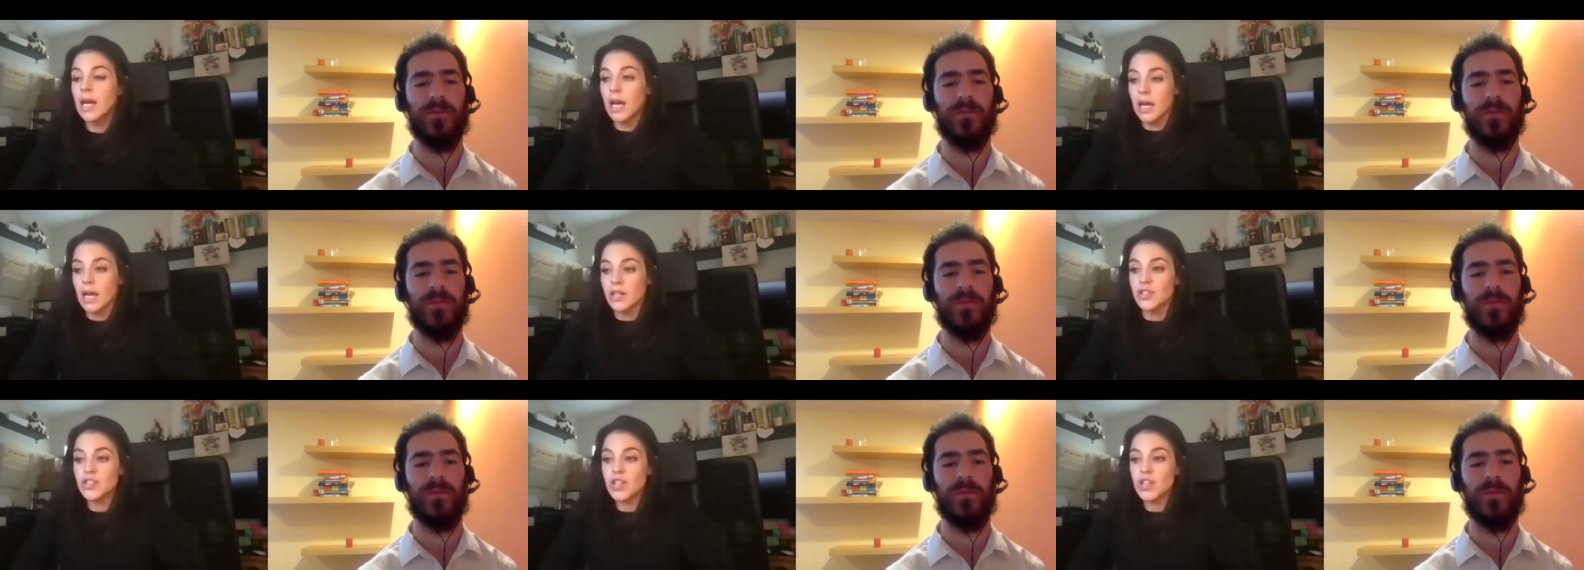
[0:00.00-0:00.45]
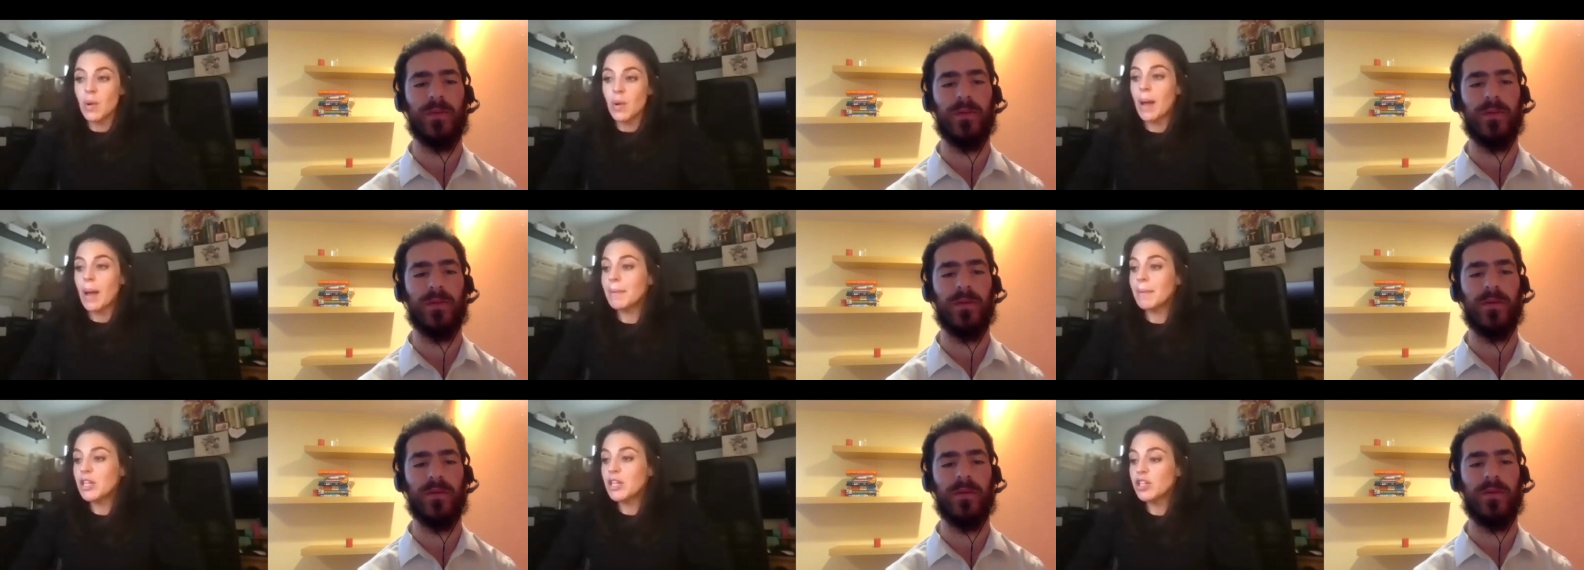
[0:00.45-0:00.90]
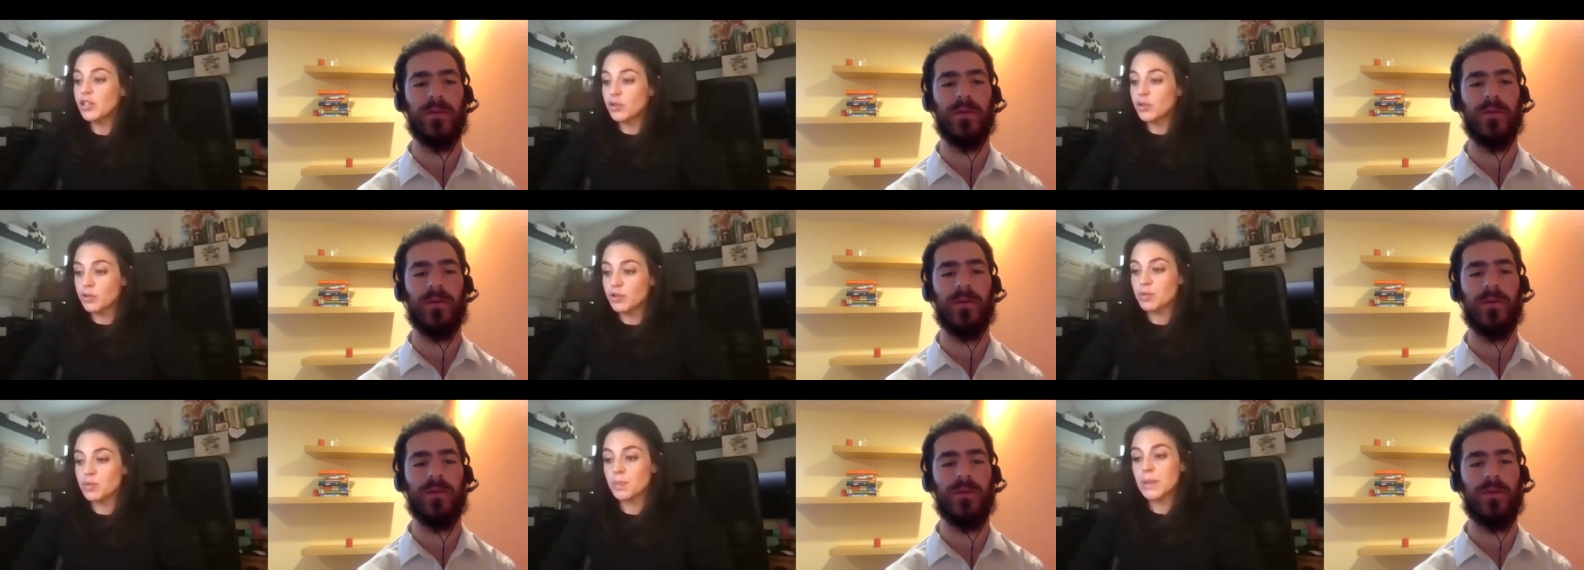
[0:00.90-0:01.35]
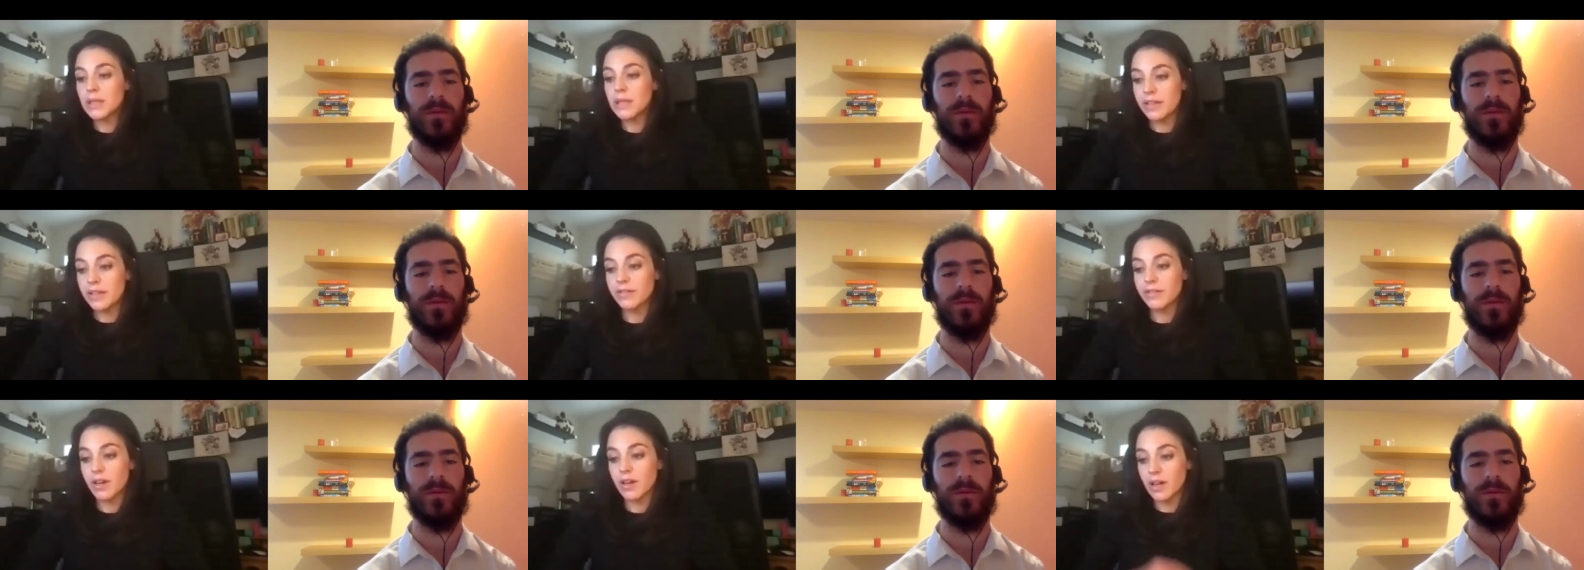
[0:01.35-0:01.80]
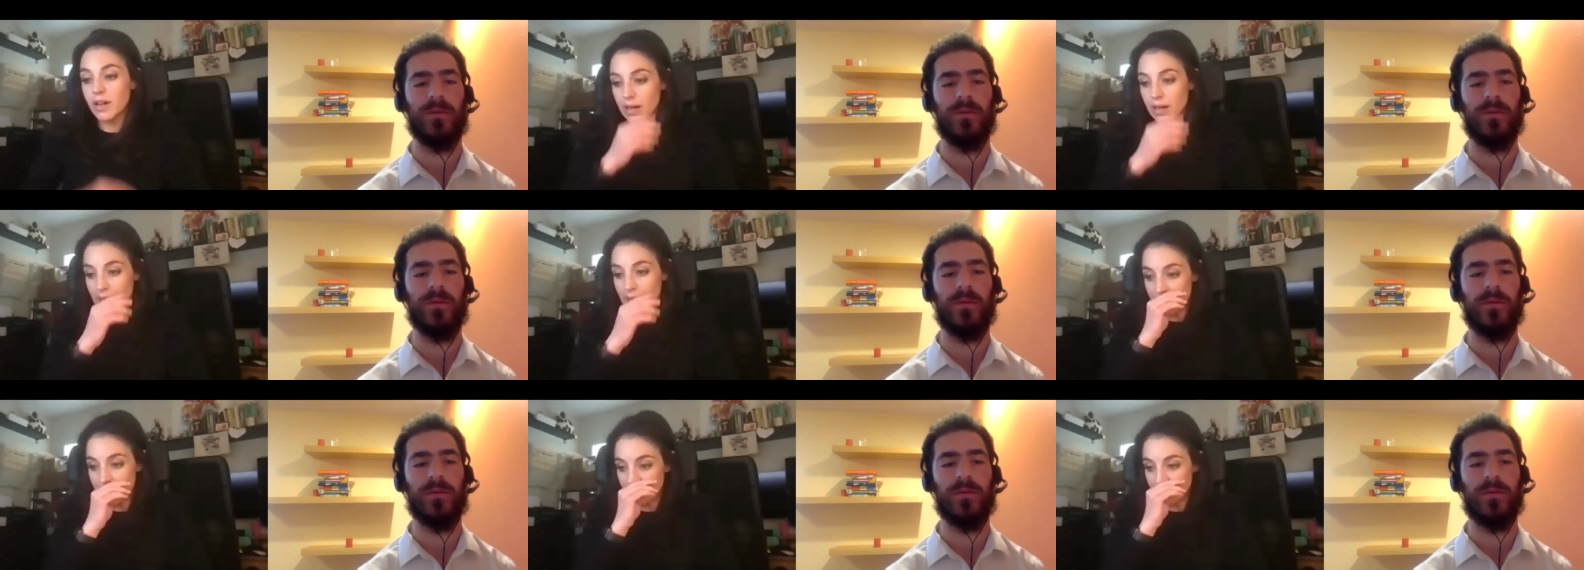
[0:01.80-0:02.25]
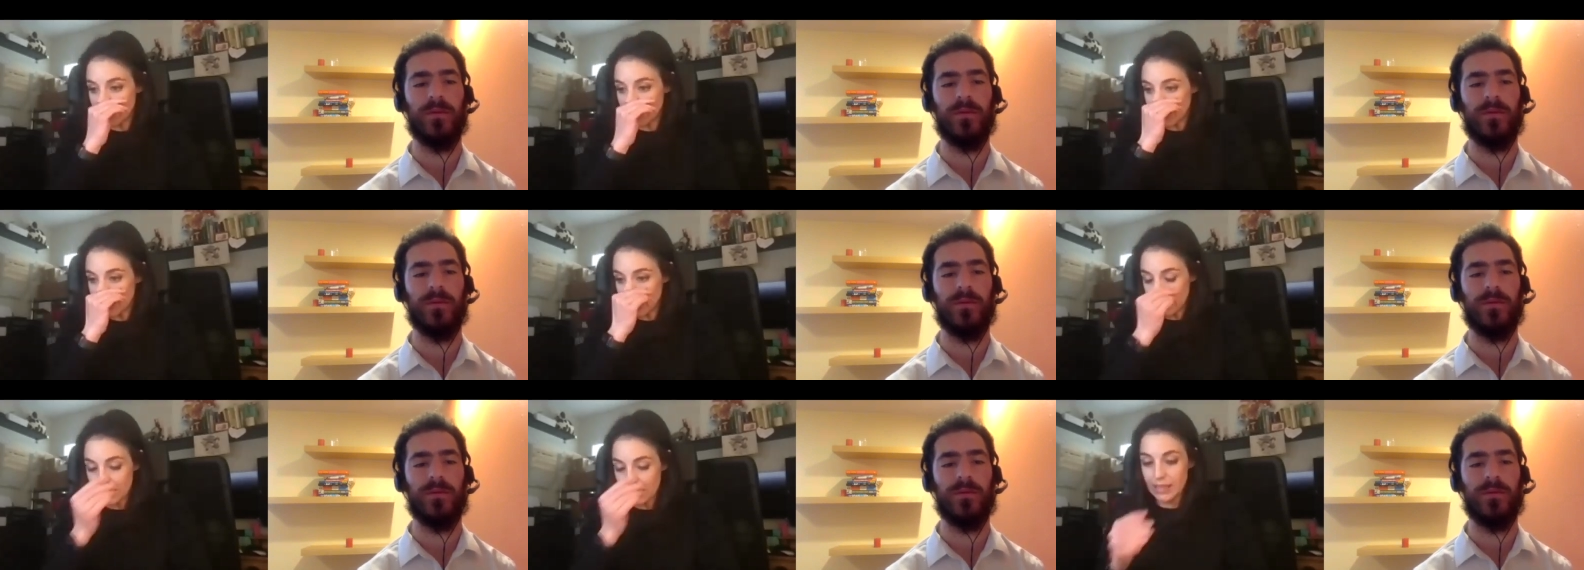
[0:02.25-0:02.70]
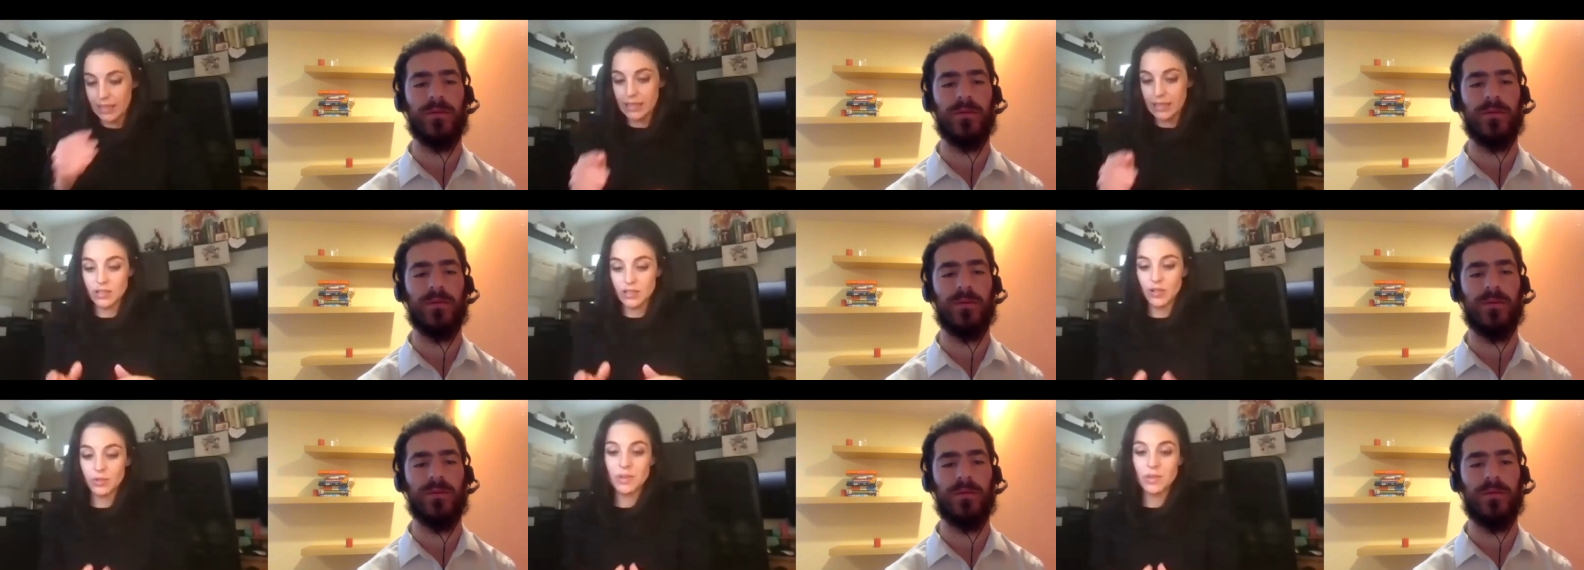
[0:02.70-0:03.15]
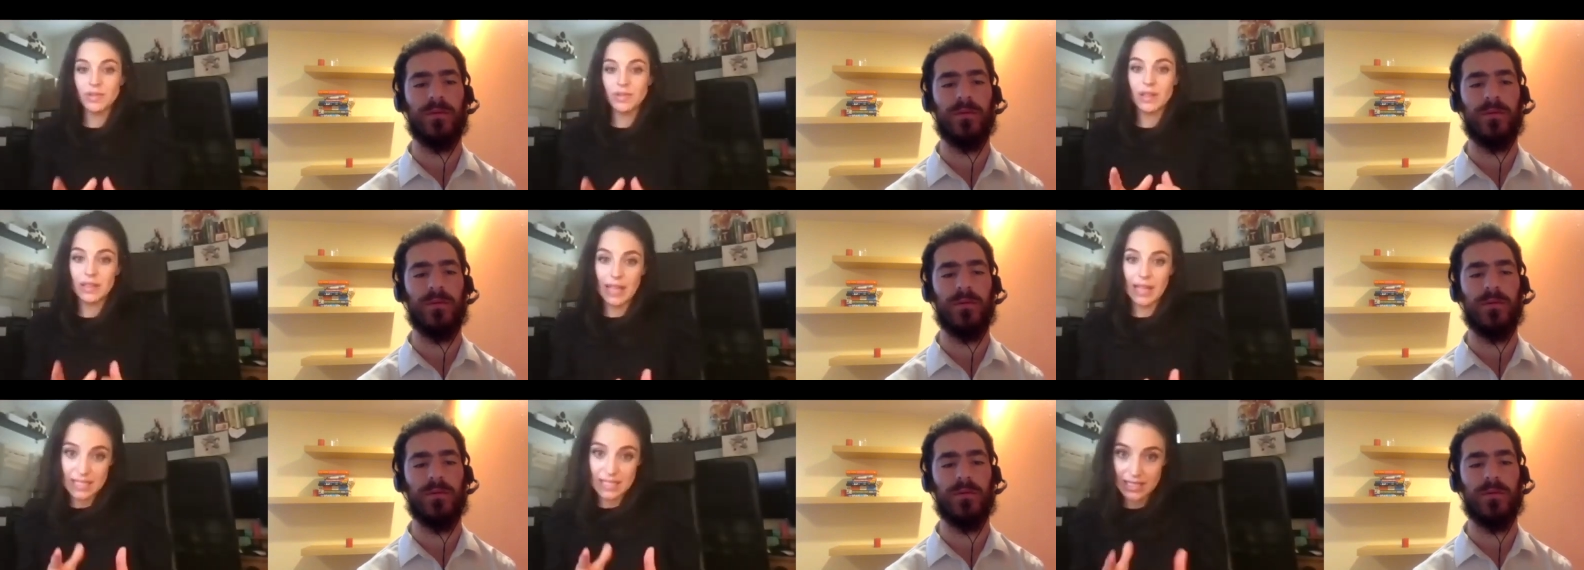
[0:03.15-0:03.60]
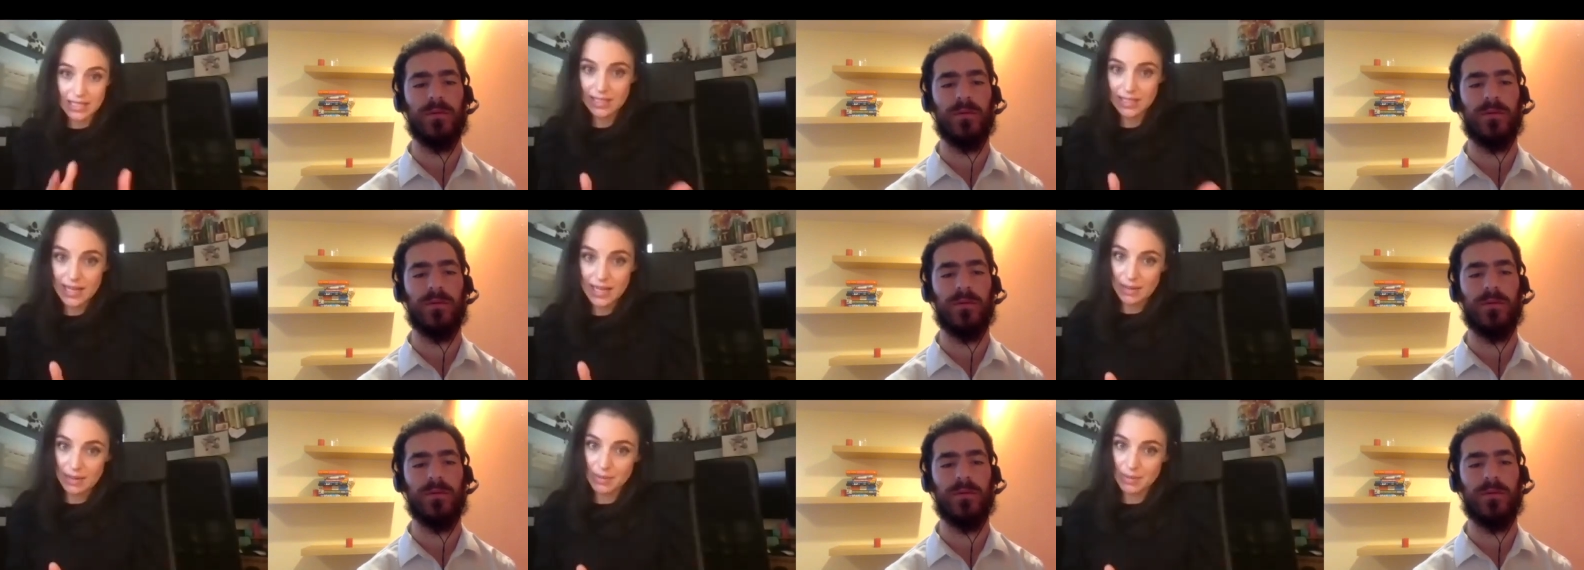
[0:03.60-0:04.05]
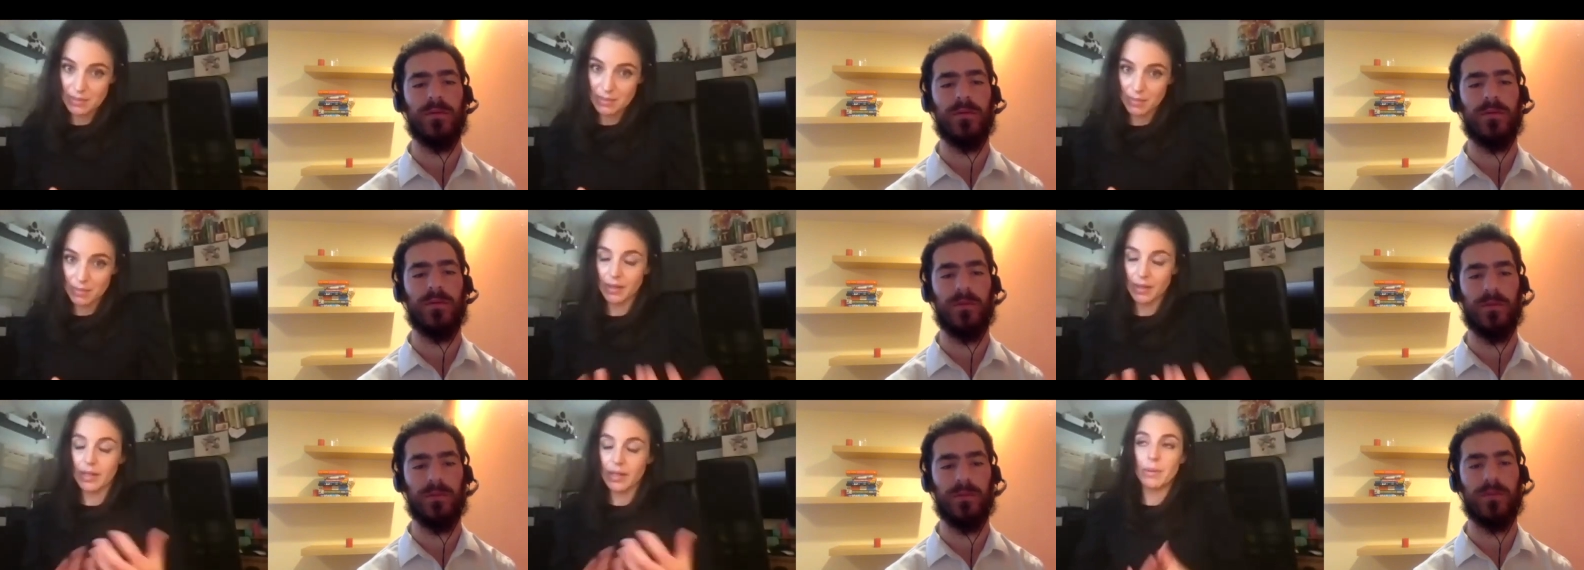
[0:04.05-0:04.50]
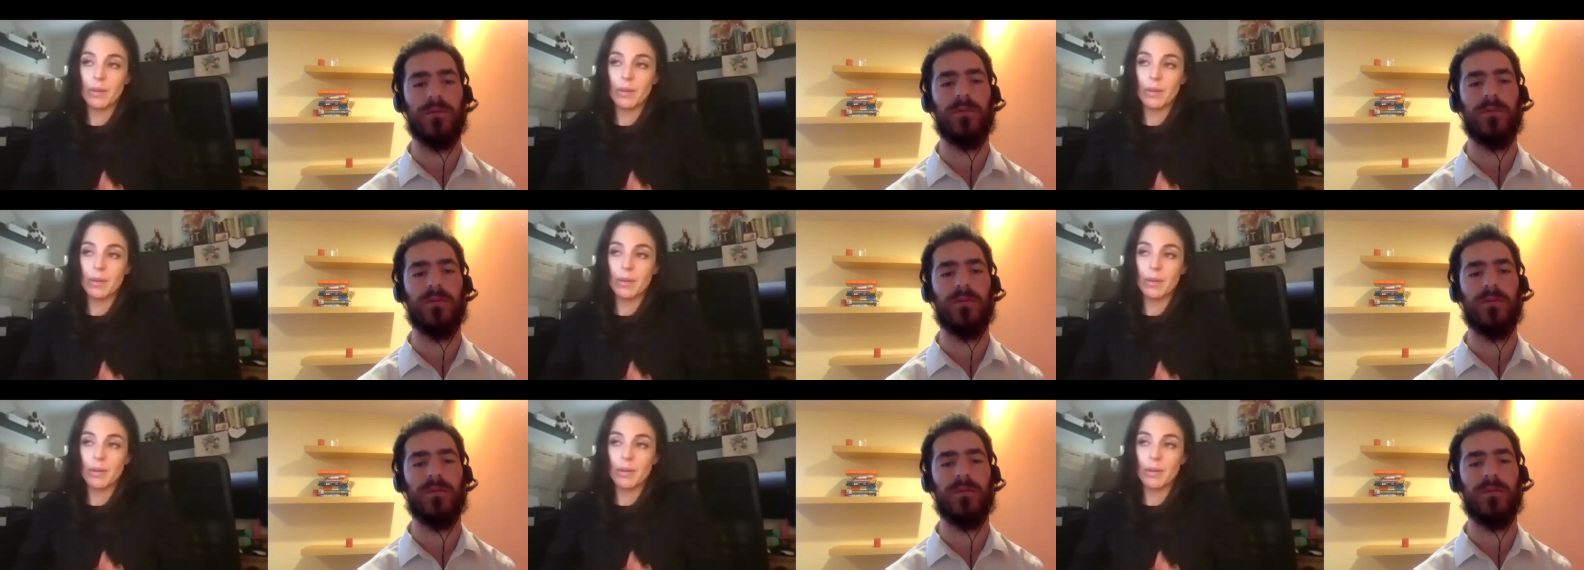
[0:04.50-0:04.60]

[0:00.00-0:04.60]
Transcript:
Speaker 1: So I'm a huge believer um, with the in terms of the licensed cannabis market.